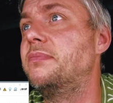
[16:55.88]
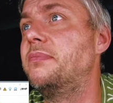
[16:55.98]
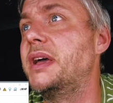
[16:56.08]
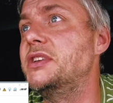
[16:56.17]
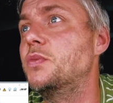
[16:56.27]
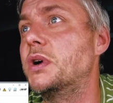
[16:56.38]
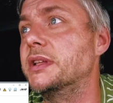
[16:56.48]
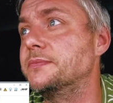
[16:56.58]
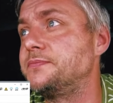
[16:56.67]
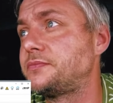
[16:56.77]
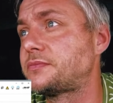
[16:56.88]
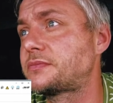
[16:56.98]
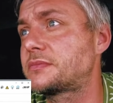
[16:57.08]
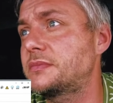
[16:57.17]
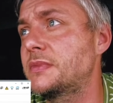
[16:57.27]
page 1.
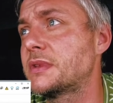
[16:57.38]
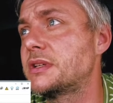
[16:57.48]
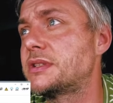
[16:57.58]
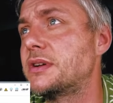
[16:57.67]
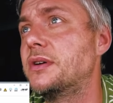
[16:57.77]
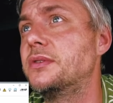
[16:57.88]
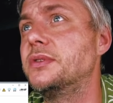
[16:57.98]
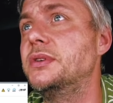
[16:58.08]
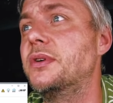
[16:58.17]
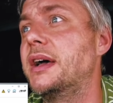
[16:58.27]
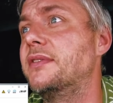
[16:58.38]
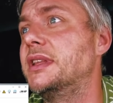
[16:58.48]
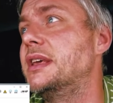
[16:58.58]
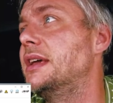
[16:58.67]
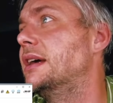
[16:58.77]
So you have
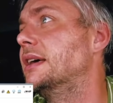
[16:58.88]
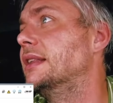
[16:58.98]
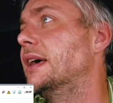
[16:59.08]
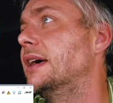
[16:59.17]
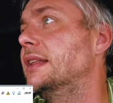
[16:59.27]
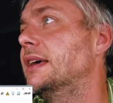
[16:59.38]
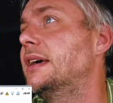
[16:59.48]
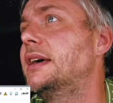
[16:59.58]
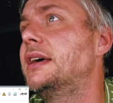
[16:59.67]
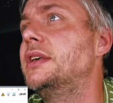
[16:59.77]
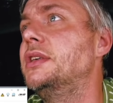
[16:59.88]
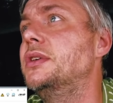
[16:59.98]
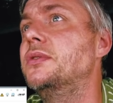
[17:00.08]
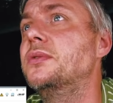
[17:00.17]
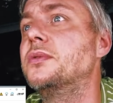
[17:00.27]
it here, and then
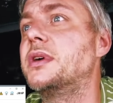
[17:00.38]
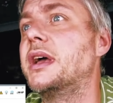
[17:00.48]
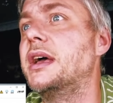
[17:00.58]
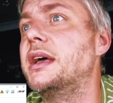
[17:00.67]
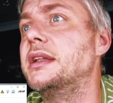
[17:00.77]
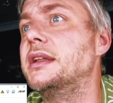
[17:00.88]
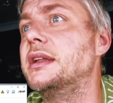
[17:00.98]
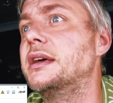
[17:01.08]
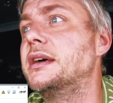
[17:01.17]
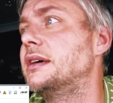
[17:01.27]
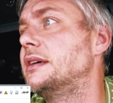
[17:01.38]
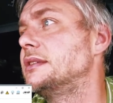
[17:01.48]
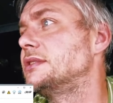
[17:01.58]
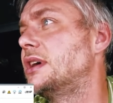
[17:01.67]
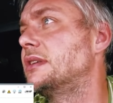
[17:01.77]
you can
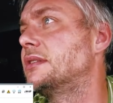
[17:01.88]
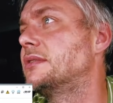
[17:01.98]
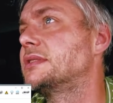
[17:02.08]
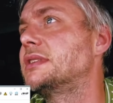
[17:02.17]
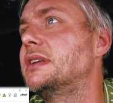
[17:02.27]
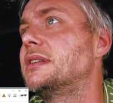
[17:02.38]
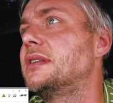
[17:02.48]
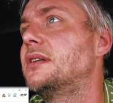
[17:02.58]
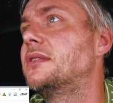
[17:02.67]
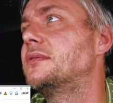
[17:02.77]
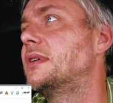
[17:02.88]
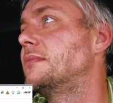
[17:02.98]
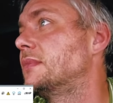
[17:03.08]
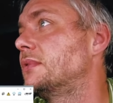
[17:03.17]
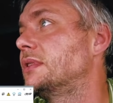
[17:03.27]
channel not set. No,
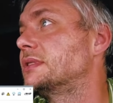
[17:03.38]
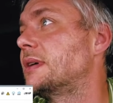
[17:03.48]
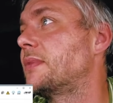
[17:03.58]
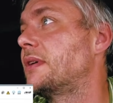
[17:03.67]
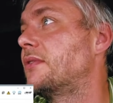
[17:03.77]
I'm doing something